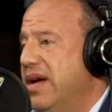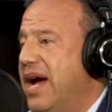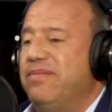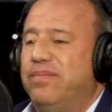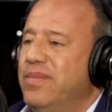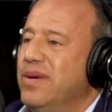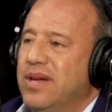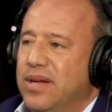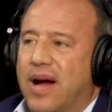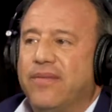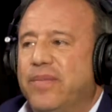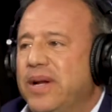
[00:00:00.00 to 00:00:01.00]
I've
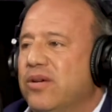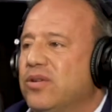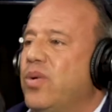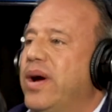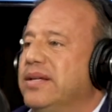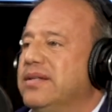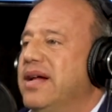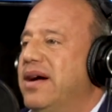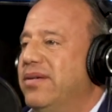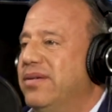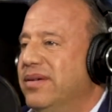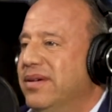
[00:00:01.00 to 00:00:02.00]
I've been here twice
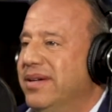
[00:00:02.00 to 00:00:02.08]
now.